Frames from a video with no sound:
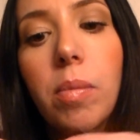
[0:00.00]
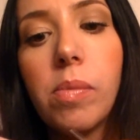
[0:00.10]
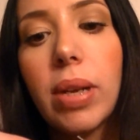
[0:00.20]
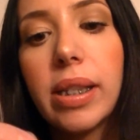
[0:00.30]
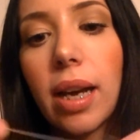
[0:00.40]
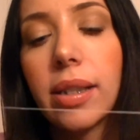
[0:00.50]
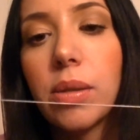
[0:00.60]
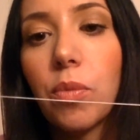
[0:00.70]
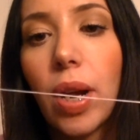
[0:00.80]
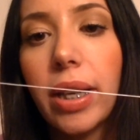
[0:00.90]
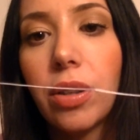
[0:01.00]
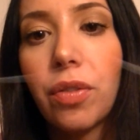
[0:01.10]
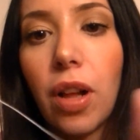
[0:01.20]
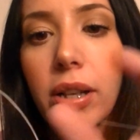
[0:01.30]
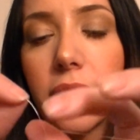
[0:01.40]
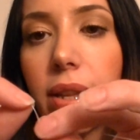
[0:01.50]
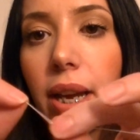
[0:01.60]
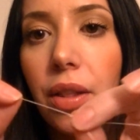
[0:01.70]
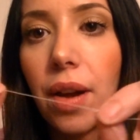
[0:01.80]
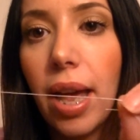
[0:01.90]
It's got some regular floss on the
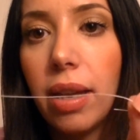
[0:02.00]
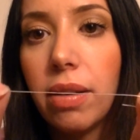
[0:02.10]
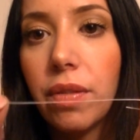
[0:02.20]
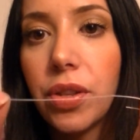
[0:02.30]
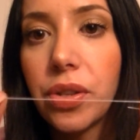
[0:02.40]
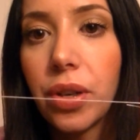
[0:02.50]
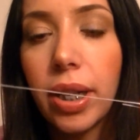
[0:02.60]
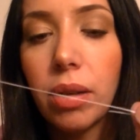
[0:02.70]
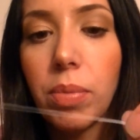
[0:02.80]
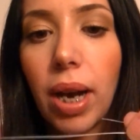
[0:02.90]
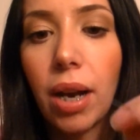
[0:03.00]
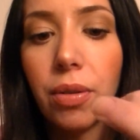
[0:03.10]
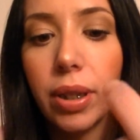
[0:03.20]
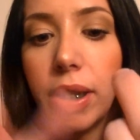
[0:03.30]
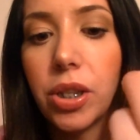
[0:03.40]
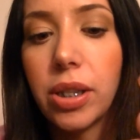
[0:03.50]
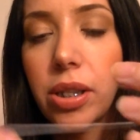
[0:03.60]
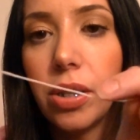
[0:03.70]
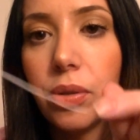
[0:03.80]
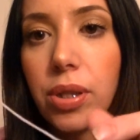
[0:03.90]
other end of the string, but I really just
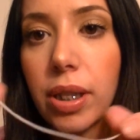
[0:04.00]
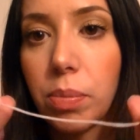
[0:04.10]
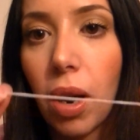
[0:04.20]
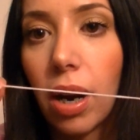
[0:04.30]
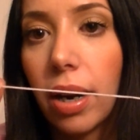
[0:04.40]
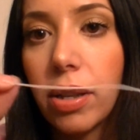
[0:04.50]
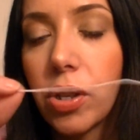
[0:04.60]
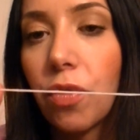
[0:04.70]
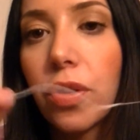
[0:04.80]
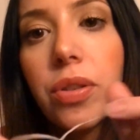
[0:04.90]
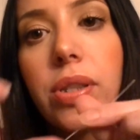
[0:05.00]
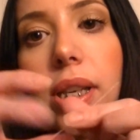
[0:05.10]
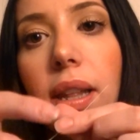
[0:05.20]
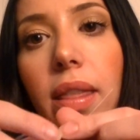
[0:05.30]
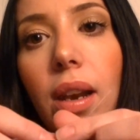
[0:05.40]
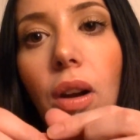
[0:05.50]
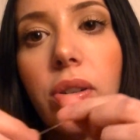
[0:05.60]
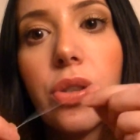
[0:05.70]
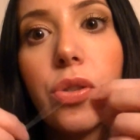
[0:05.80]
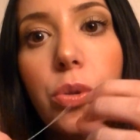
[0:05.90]
use this part. And so for those teeth that
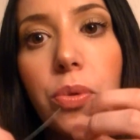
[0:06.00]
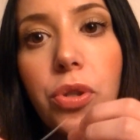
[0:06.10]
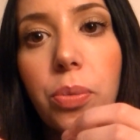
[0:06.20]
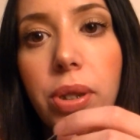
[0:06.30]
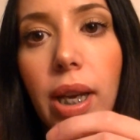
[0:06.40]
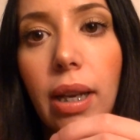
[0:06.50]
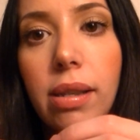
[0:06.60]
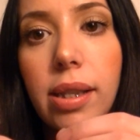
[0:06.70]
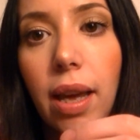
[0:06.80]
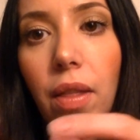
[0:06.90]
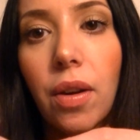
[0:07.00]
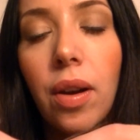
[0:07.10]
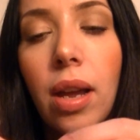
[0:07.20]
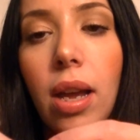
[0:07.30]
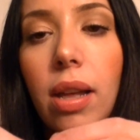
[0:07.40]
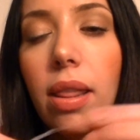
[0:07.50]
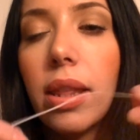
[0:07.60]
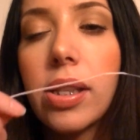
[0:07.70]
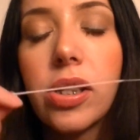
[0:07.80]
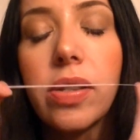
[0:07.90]
aren't super, super tight together,
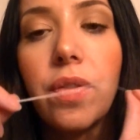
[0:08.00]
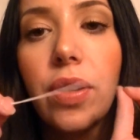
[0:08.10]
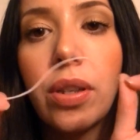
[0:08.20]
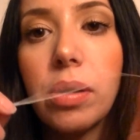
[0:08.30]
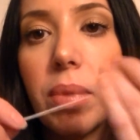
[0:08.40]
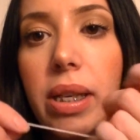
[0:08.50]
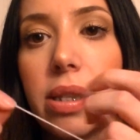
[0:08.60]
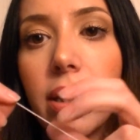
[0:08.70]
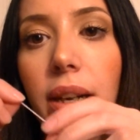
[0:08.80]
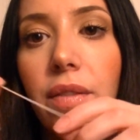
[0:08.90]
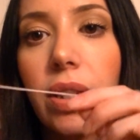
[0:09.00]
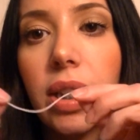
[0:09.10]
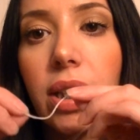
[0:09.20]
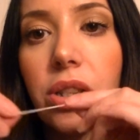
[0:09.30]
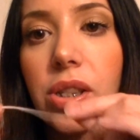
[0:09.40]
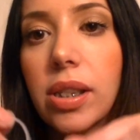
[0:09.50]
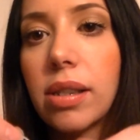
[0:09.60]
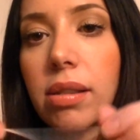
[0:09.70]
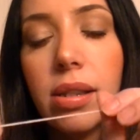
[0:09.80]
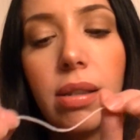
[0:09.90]
this just feels amazing, and I feel like it
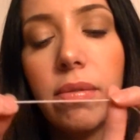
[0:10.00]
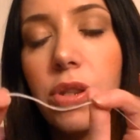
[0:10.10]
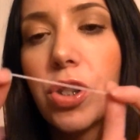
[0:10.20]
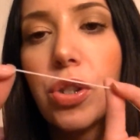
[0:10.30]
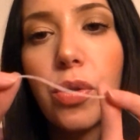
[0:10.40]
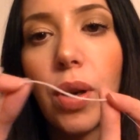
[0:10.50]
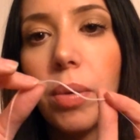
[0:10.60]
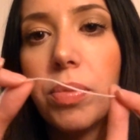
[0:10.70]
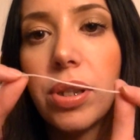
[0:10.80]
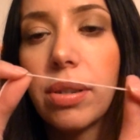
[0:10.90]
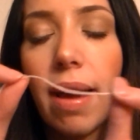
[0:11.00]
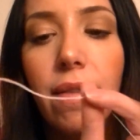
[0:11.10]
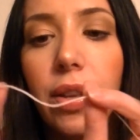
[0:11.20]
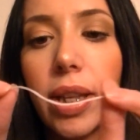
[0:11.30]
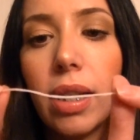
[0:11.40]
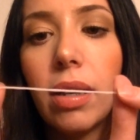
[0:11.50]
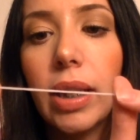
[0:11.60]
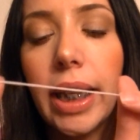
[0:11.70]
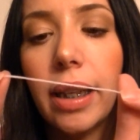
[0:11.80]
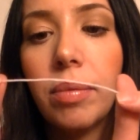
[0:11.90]
just scrubs everything
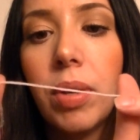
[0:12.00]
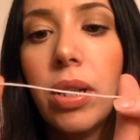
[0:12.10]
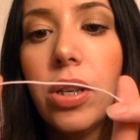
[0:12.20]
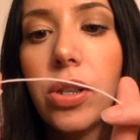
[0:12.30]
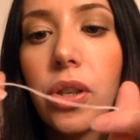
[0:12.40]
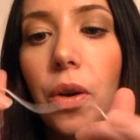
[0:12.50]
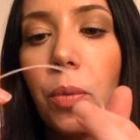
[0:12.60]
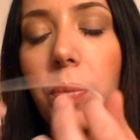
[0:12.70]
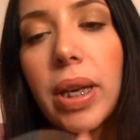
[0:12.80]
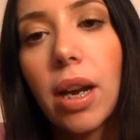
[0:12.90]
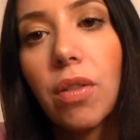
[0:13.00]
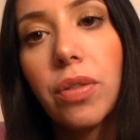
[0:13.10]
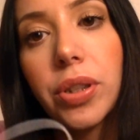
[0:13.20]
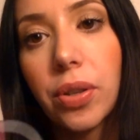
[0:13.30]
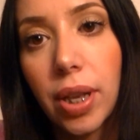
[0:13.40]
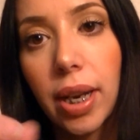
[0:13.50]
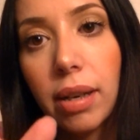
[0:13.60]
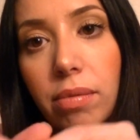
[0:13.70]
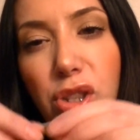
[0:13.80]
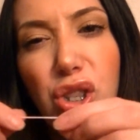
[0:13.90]
clean. So be careful, don't let
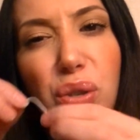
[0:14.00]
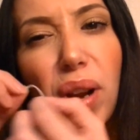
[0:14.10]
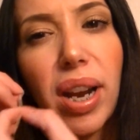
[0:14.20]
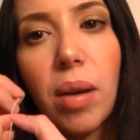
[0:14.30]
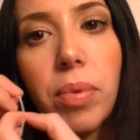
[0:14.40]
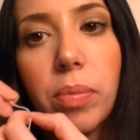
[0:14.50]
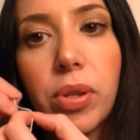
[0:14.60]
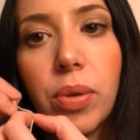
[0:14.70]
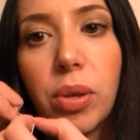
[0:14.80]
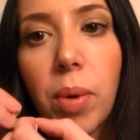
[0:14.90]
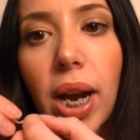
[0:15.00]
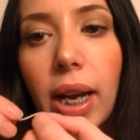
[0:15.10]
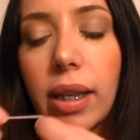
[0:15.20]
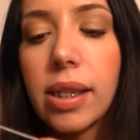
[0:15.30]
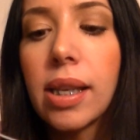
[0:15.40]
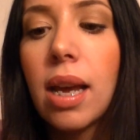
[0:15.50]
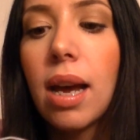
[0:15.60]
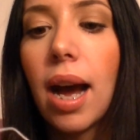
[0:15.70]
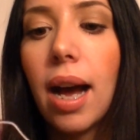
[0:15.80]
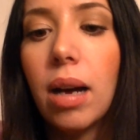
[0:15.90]
it shred up in between your brackets,
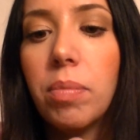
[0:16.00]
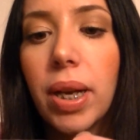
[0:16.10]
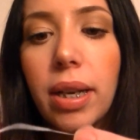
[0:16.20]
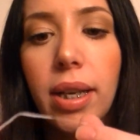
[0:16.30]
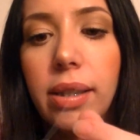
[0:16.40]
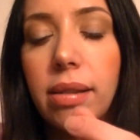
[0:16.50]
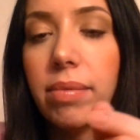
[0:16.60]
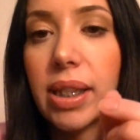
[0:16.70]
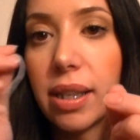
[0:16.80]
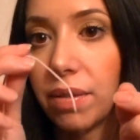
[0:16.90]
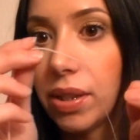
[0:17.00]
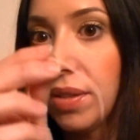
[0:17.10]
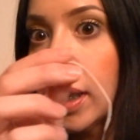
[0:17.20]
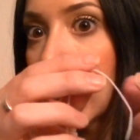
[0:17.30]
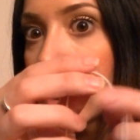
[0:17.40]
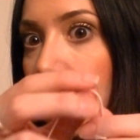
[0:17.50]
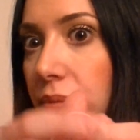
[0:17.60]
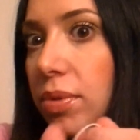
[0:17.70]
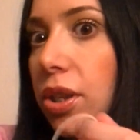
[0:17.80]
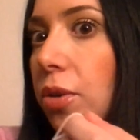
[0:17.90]
but this stuff is fantastic.
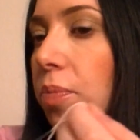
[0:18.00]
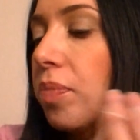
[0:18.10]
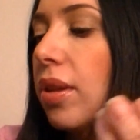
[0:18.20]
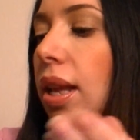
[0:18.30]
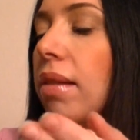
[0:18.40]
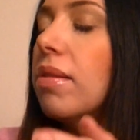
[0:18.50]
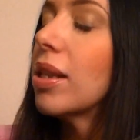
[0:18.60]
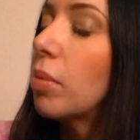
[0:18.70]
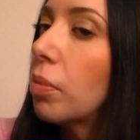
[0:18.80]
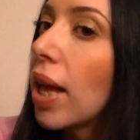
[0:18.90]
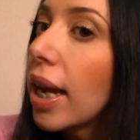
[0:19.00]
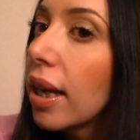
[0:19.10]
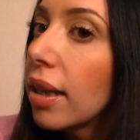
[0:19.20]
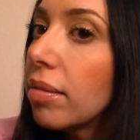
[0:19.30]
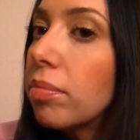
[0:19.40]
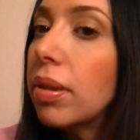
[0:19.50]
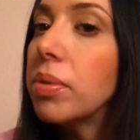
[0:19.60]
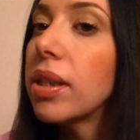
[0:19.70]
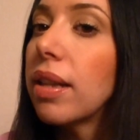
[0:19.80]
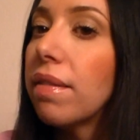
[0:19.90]
So some people hate it, maybe
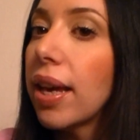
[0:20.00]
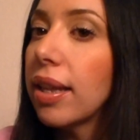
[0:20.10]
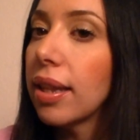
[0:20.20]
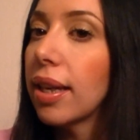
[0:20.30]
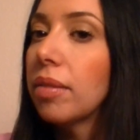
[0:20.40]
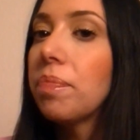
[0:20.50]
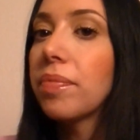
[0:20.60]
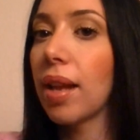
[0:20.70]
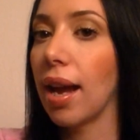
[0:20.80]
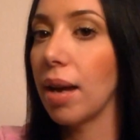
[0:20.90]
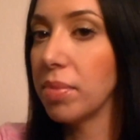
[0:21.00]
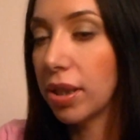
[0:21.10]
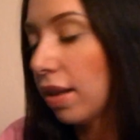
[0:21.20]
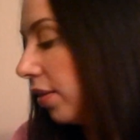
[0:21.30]
it's a love-hate thing. I happen to love